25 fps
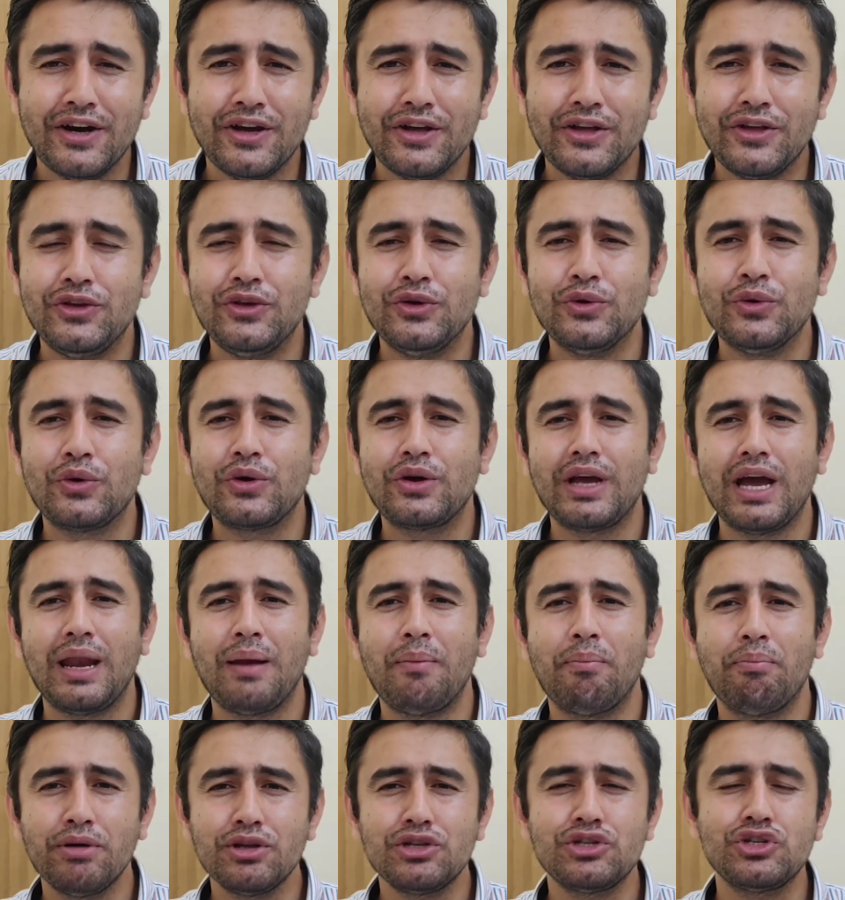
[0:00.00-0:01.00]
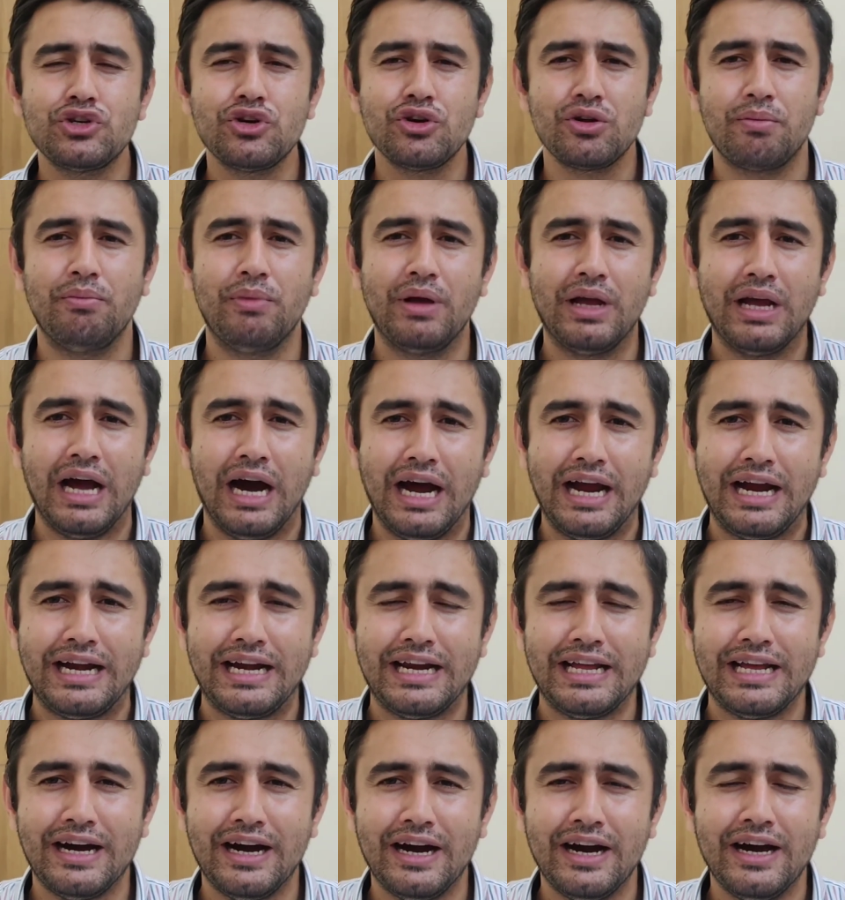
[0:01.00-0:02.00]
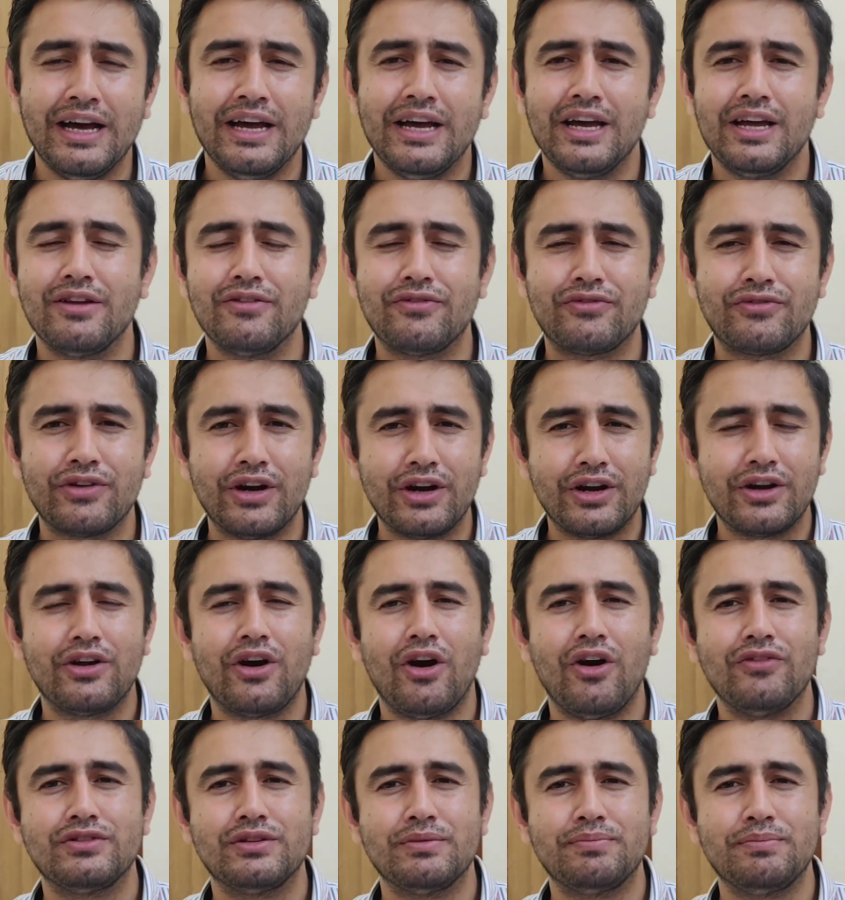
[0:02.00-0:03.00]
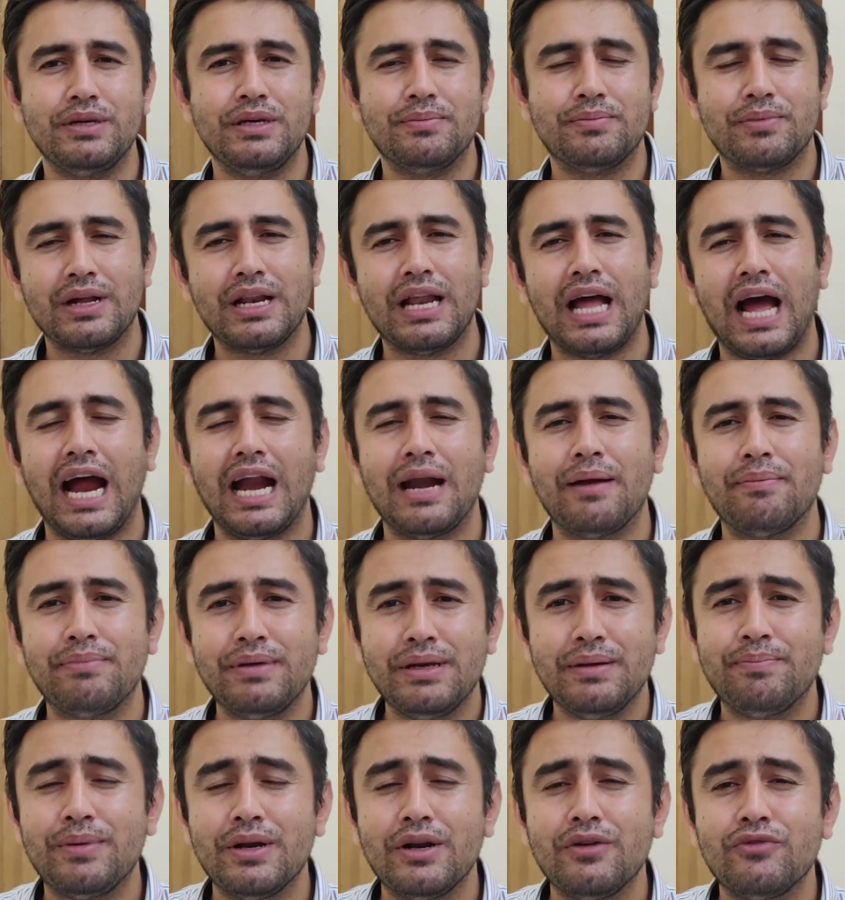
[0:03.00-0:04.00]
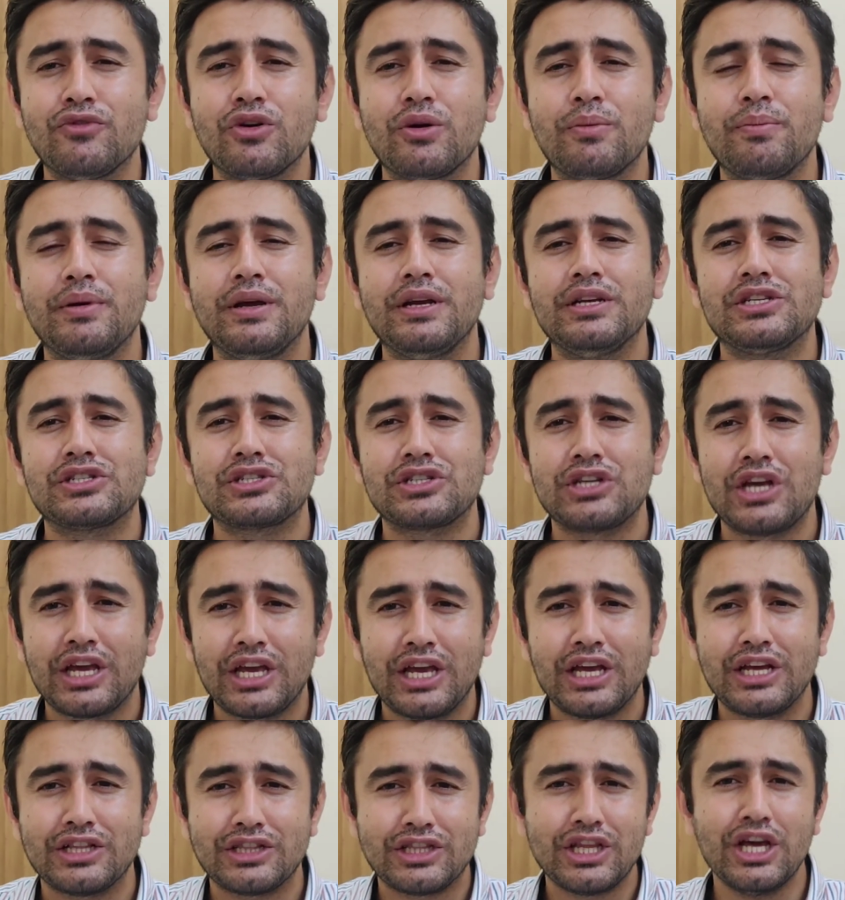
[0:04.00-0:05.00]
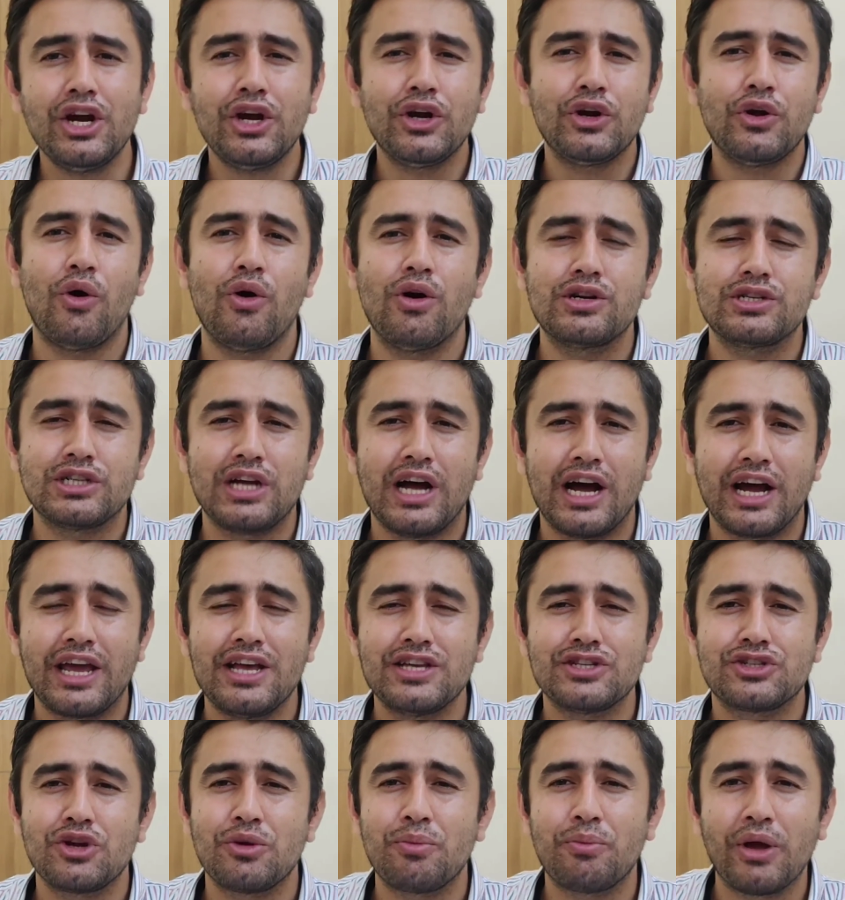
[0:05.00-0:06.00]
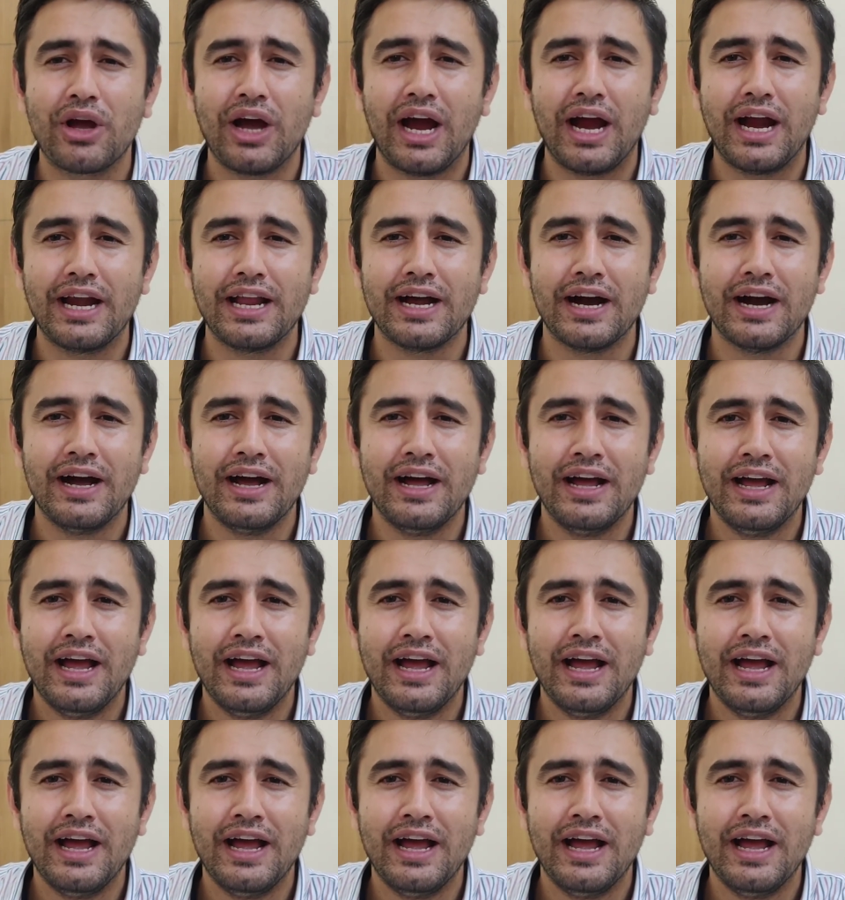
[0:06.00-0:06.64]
you can pitch your big idea in front of the people, and people would be staking their dots against your big idea.